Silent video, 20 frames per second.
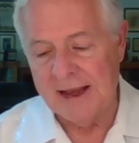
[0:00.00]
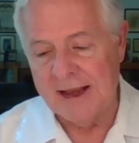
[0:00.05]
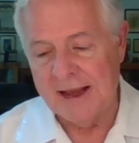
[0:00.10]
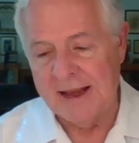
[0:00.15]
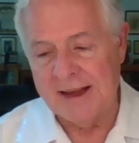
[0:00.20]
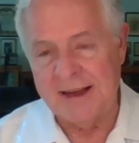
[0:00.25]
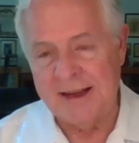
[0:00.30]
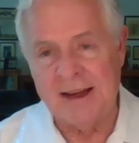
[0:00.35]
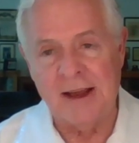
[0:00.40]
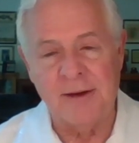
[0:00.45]

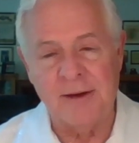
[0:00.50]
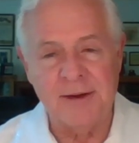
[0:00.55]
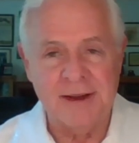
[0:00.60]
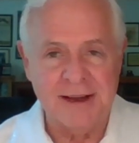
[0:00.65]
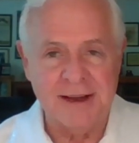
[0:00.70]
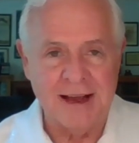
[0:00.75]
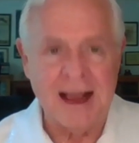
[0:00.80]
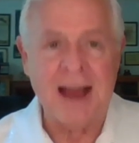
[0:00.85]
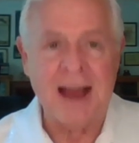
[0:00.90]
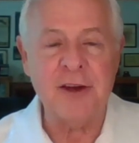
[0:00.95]
now,
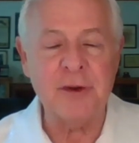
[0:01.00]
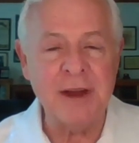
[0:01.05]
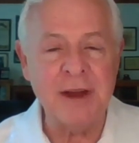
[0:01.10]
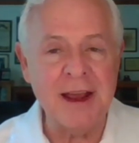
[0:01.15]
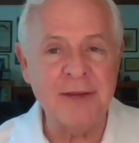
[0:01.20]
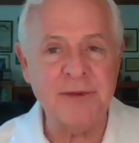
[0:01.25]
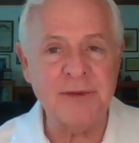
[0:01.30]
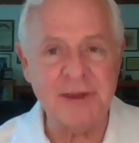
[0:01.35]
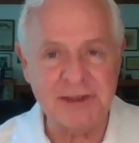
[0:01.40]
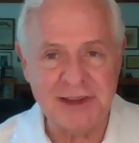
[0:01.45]
I don't
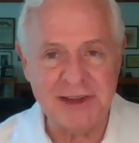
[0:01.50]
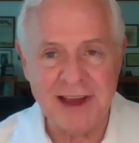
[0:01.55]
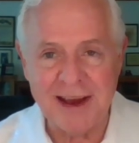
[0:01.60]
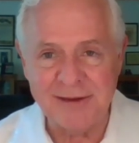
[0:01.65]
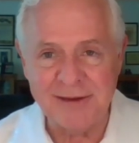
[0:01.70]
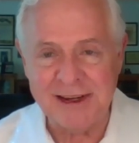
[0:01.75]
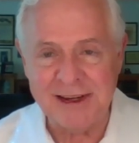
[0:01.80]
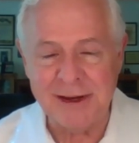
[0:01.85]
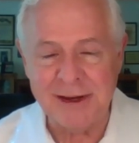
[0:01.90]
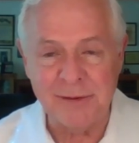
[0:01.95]
have the time
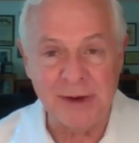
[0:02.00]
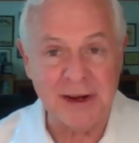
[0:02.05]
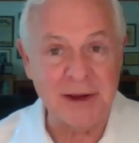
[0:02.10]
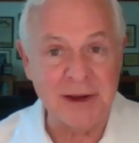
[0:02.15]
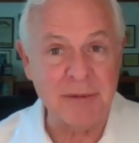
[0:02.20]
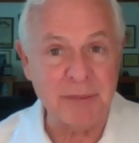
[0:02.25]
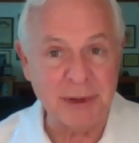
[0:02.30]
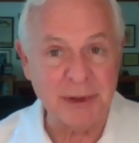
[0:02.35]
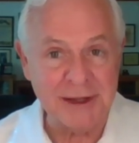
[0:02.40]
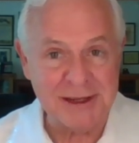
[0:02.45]
to give a
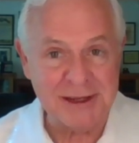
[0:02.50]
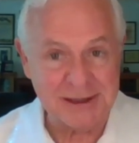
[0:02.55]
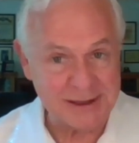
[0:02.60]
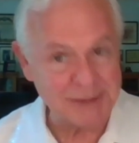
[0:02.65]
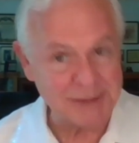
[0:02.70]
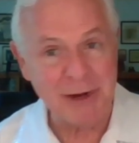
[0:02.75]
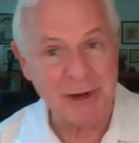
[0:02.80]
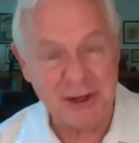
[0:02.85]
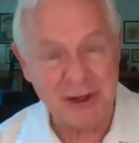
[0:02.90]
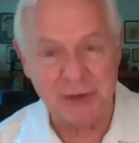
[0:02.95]
complete
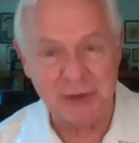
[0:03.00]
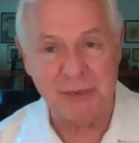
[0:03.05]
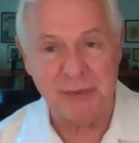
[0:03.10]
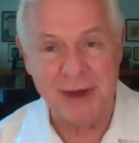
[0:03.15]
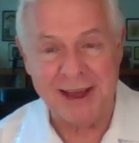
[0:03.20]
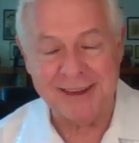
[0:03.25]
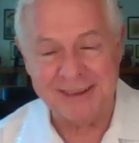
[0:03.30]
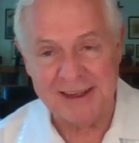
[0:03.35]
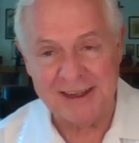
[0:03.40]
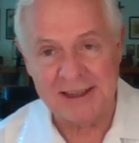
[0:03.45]
speech
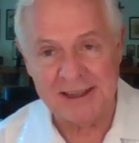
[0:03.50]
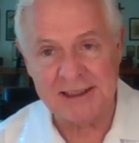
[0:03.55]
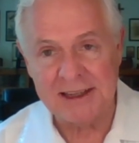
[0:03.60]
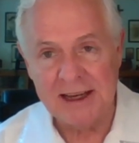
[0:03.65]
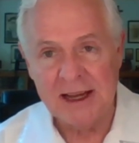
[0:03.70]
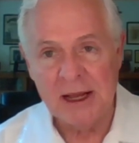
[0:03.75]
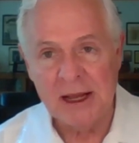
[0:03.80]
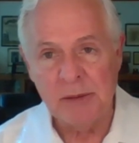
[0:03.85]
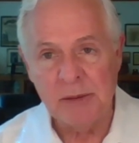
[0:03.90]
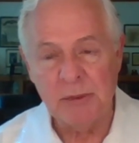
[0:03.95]
about this,
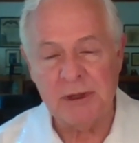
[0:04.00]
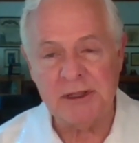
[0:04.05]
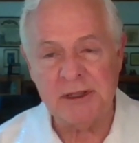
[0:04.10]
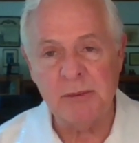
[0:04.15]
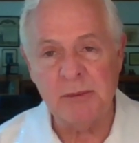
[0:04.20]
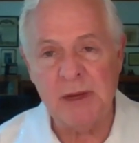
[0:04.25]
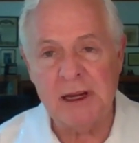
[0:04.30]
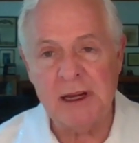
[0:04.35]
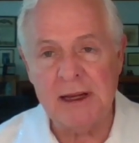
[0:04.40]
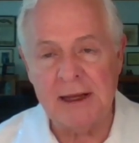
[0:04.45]
but to
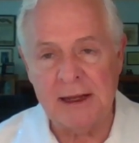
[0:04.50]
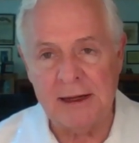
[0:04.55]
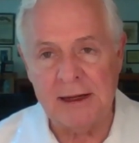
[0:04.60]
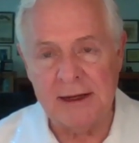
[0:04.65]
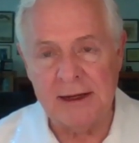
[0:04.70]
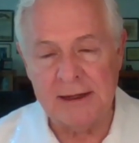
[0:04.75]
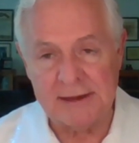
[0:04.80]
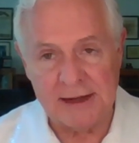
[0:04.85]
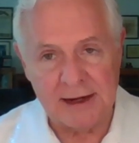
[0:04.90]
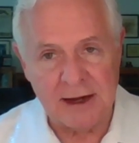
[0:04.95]
me, it
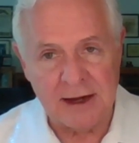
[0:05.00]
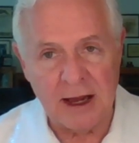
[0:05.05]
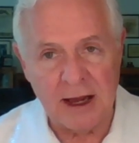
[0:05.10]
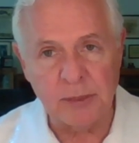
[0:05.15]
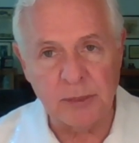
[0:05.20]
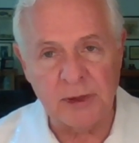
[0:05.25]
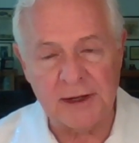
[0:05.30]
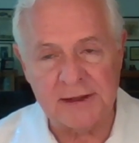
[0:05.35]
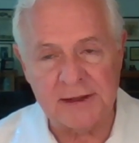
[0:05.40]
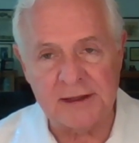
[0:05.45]
is a
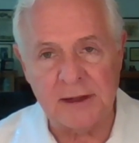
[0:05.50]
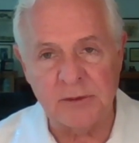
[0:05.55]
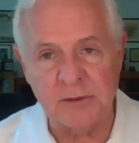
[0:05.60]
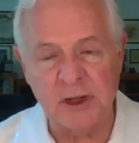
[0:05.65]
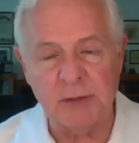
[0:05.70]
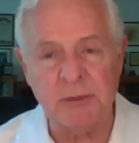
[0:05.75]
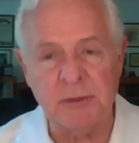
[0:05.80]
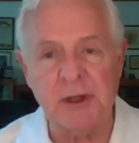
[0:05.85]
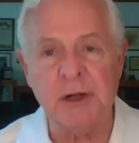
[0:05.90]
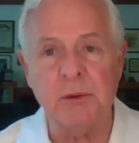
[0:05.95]
complex
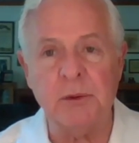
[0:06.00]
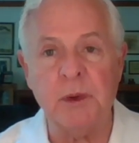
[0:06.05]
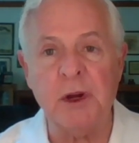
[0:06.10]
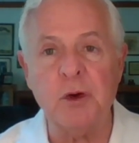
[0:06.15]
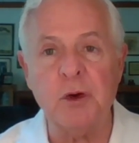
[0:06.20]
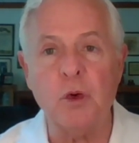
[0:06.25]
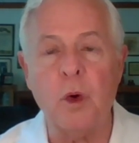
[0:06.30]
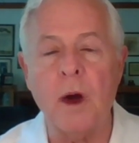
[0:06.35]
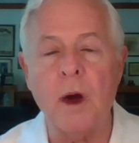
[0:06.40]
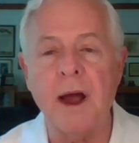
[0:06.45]
subject, but it
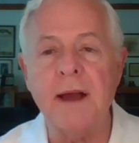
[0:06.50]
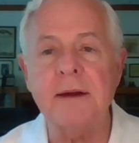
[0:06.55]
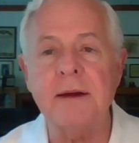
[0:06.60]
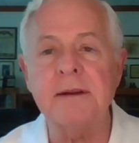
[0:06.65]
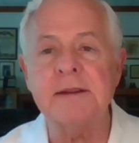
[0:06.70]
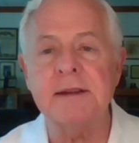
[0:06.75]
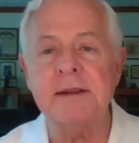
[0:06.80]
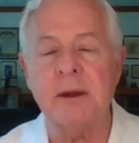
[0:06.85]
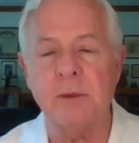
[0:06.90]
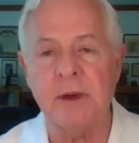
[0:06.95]

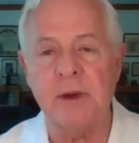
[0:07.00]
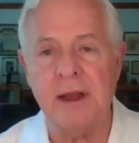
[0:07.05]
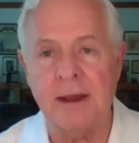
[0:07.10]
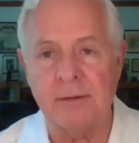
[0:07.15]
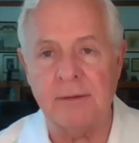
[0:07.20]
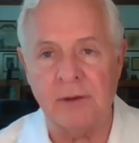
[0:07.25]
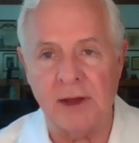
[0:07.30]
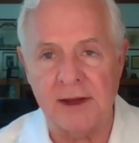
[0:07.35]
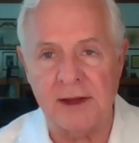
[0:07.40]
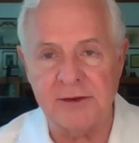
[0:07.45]
requires that we
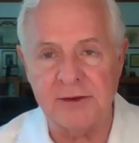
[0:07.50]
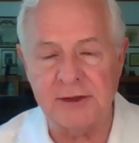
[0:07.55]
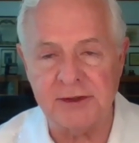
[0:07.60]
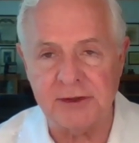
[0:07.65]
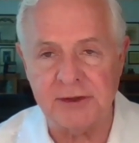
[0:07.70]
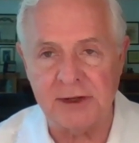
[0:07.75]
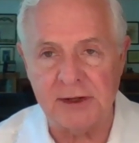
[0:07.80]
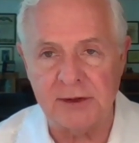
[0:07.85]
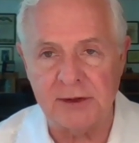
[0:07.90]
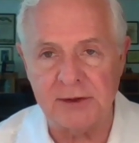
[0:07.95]
have
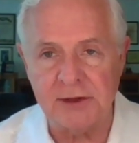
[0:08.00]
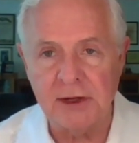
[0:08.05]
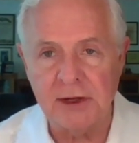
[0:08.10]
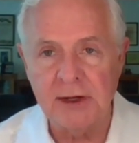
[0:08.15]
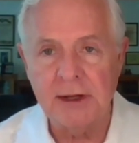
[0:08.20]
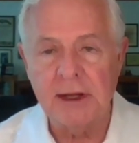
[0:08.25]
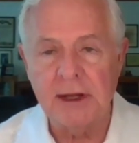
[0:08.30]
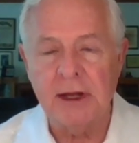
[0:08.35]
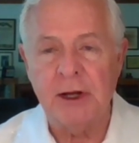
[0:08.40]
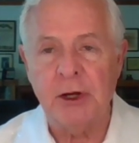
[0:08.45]
legislators
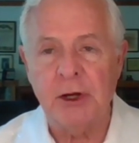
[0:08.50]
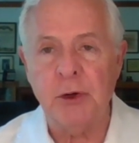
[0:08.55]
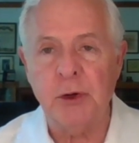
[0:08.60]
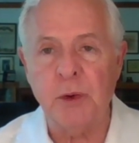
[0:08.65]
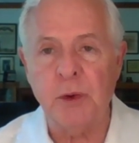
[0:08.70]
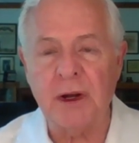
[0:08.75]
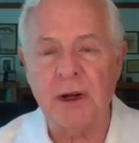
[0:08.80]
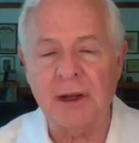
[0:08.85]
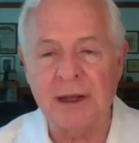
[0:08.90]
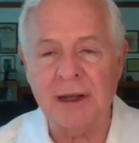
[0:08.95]
who
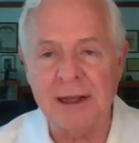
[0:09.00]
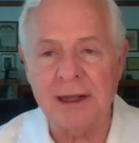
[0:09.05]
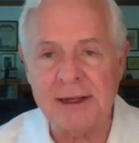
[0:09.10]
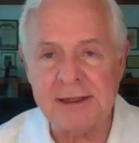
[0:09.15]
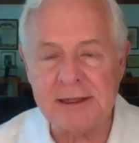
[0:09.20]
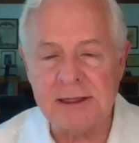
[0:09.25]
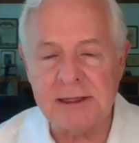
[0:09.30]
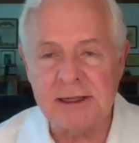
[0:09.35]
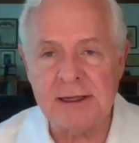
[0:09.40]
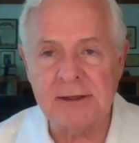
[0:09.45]
are
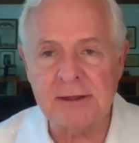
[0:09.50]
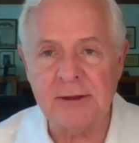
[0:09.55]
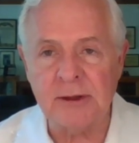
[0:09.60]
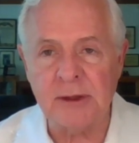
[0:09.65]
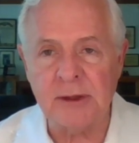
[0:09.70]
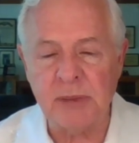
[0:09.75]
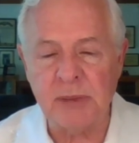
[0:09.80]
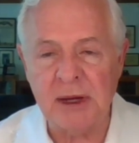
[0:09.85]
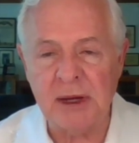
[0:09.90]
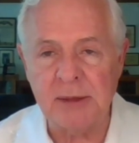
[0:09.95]
listening to
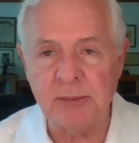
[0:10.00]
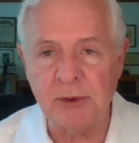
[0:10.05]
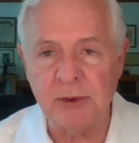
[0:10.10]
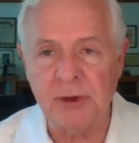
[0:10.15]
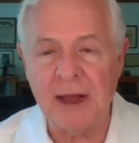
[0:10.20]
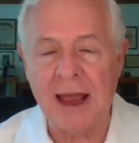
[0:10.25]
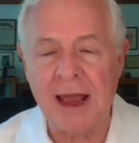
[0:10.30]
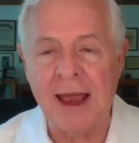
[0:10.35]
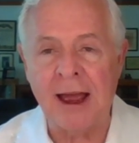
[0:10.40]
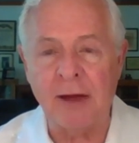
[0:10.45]
the
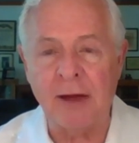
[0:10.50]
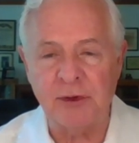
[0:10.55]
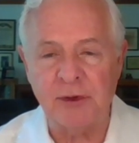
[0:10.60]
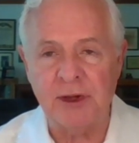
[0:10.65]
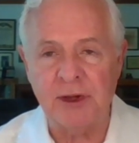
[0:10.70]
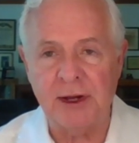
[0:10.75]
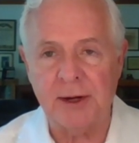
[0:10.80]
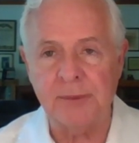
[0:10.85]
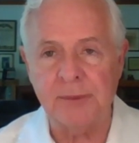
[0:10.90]
people out there